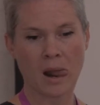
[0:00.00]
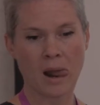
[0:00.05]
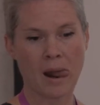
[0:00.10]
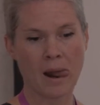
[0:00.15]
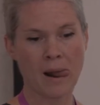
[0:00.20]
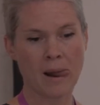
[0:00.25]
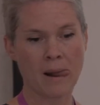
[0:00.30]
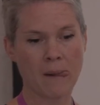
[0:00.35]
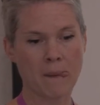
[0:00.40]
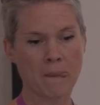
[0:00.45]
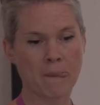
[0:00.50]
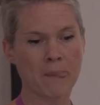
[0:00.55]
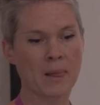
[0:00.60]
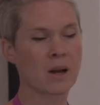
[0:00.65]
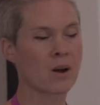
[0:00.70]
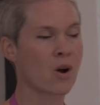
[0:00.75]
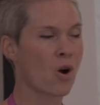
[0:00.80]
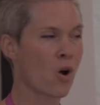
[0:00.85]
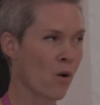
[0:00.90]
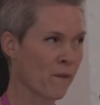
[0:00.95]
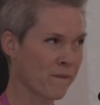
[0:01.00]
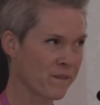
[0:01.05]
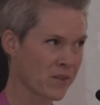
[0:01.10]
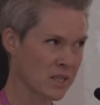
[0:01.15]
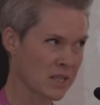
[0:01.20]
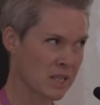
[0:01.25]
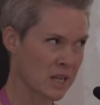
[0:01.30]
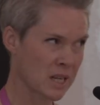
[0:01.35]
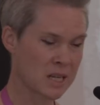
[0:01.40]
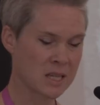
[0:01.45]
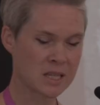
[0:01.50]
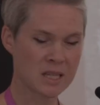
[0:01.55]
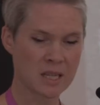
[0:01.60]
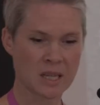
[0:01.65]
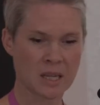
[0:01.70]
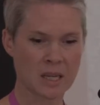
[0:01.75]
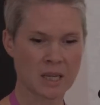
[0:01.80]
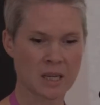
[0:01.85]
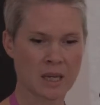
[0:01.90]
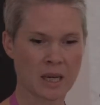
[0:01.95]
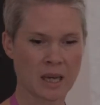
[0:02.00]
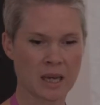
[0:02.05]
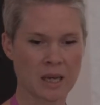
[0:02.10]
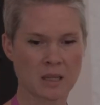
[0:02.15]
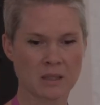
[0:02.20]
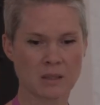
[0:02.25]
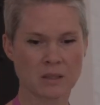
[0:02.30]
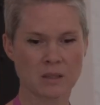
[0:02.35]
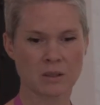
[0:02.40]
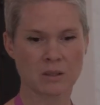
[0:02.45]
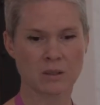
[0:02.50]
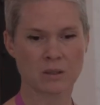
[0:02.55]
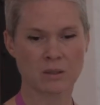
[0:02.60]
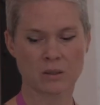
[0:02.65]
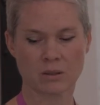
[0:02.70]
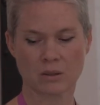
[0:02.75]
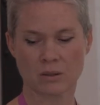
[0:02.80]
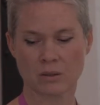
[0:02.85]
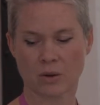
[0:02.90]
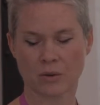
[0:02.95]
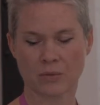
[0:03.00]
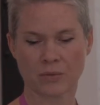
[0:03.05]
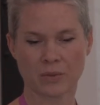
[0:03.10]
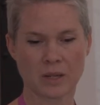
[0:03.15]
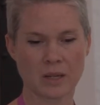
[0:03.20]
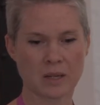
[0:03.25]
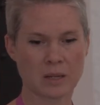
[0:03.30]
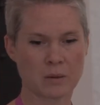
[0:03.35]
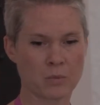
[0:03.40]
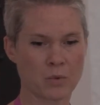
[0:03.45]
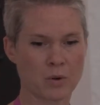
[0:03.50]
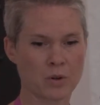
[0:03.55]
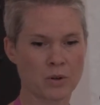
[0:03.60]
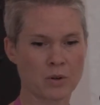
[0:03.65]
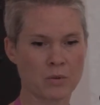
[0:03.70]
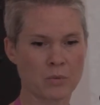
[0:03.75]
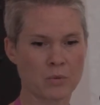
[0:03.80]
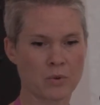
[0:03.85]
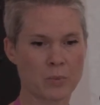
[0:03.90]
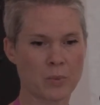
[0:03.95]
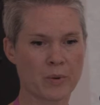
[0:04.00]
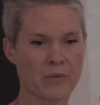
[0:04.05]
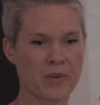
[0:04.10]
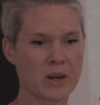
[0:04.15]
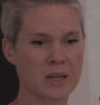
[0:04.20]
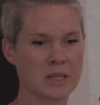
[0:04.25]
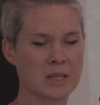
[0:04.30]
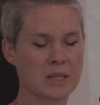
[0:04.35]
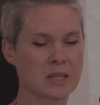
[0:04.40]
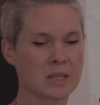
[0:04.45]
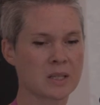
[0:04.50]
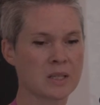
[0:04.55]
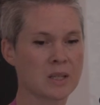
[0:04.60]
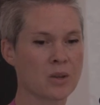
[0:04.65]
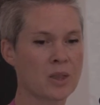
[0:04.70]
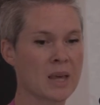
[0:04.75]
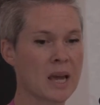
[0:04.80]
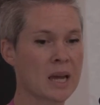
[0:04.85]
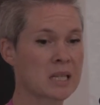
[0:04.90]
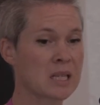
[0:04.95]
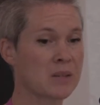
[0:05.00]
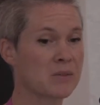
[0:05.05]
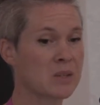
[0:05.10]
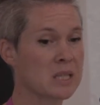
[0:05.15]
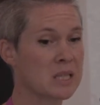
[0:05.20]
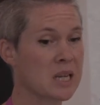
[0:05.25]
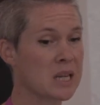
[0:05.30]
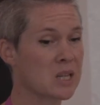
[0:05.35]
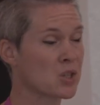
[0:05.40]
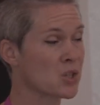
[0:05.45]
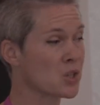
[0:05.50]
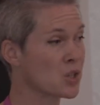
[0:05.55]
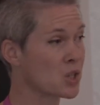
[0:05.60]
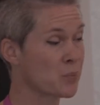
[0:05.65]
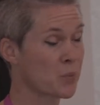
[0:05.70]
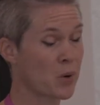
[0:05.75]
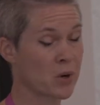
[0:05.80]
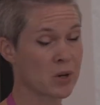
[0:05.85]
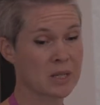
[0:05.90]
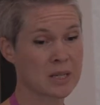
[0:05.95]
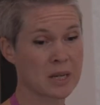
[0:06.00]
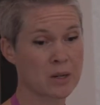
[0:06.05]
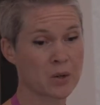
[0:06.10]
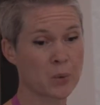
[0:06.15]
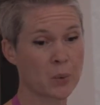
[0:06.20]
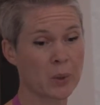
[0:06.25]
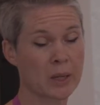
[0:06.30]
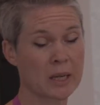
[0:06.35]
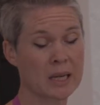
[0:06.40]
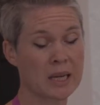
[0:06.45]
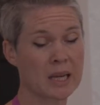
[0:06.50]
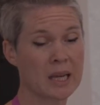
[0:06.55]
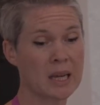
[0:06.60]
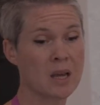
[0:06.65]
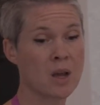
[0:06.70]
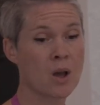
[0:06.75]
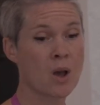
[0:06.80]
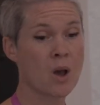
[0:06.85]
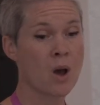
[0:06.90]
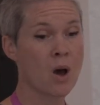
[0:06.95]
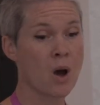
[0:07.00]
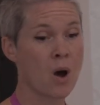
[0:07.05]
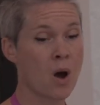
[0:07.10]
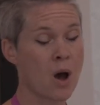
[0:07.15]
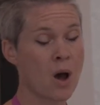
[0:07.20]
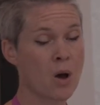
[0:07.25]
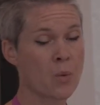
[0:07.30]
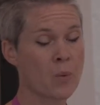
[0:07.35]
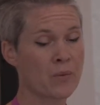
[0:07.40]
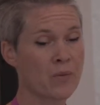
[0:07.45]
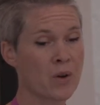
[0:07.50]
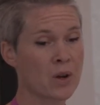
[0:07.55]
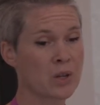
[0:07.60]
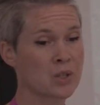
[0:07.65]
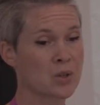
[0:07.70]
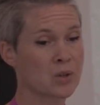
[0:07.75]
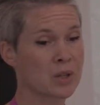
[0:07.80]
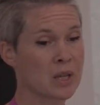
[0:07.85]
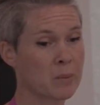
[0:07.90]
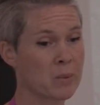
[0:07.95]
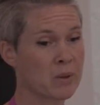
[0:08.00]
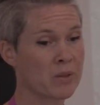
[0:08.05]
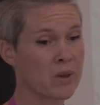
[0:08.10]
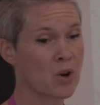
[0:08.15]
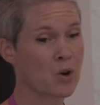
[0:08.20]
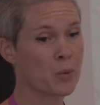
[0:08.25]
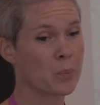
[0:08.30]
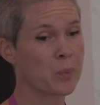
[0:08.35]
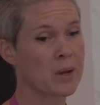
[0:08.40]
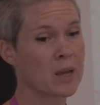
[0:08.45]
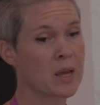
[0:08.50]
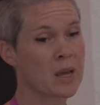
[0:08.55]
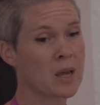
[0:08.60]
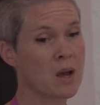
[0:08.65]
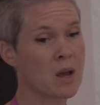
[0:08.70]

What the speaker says: And obviously tea, cakes, coffee and whatnot were provided. So the activity station is just broken down quickly. We focused on chemotherapy,